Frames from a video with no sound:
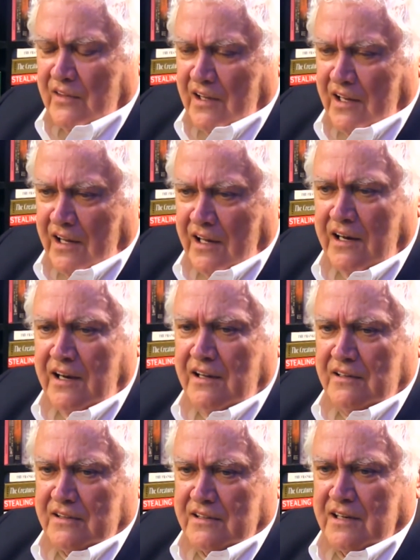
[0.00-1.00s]
the
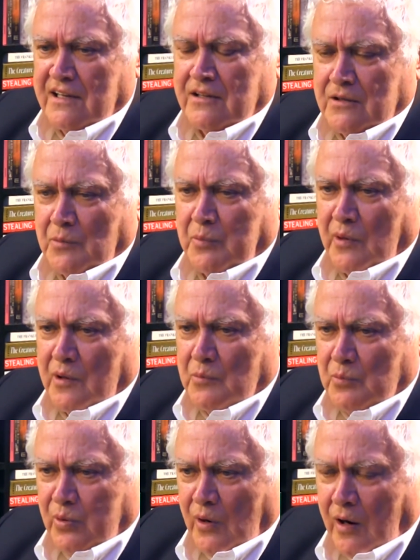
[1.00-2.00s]
hideous
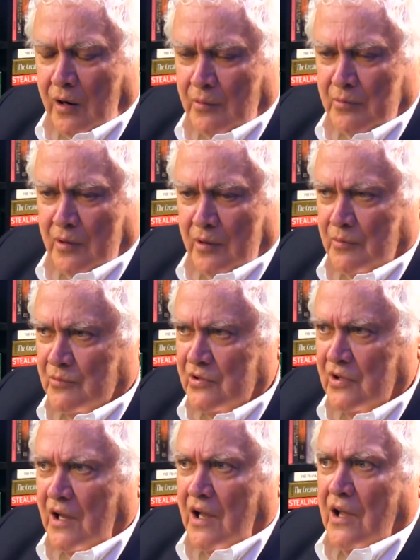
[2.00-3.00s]
discipline
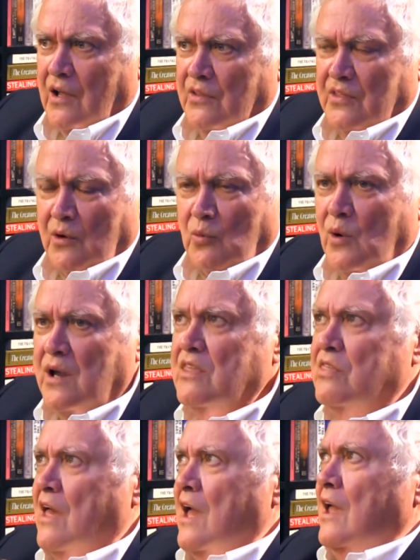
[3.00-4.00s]
problems that we
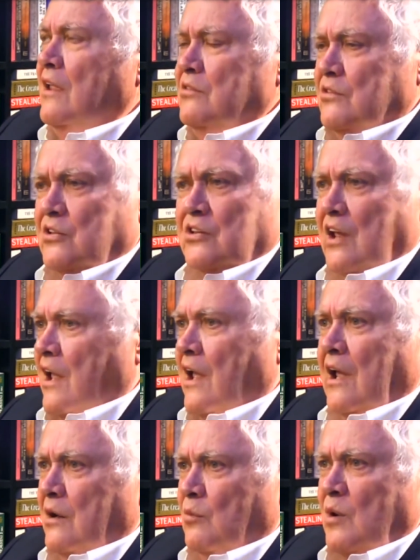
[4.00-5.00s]
then
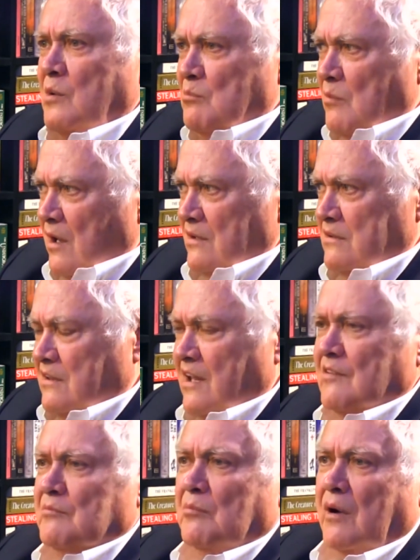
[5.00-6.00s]
said we must
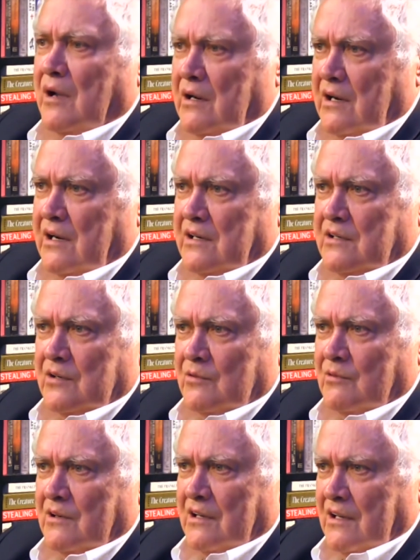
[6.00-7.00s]
have money to
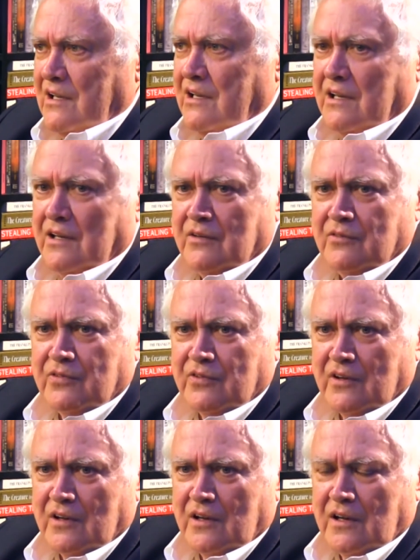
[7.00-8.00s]
relieve
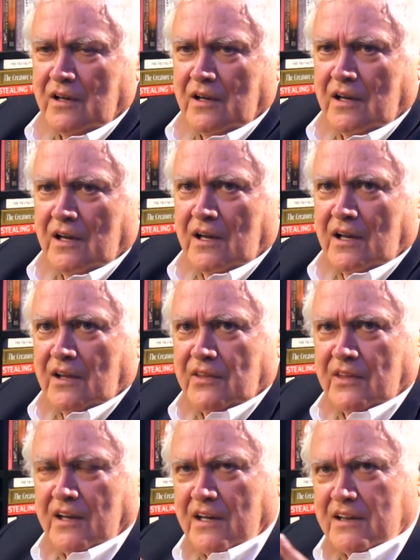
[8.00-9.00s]

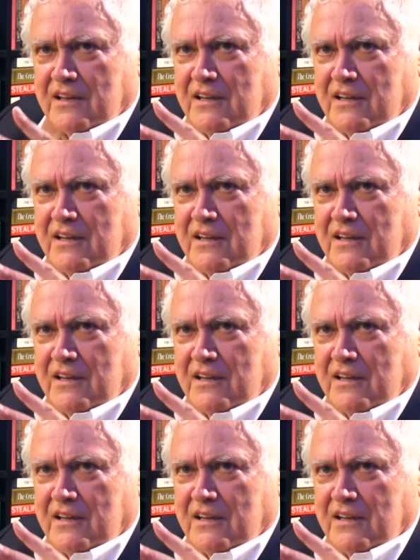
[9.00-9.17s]
that it